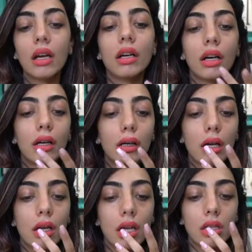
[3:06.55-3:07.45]

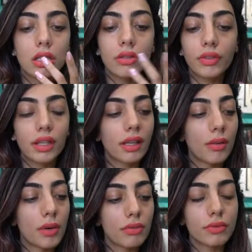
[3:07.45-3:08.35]
Uh, so far it
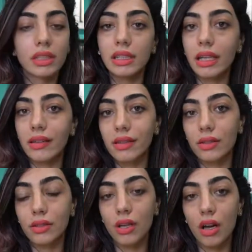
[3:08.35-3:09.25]
came out really nice
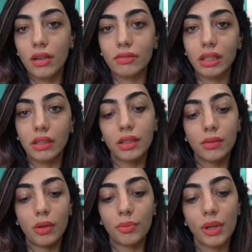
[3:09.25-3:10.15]
and soft and
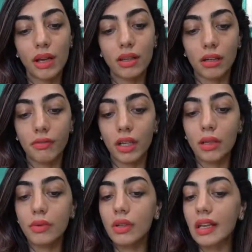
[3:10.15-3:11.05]
it applied on very
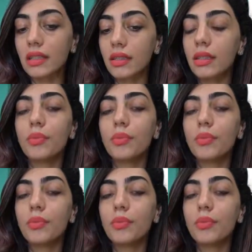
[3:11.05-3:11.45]
nicely,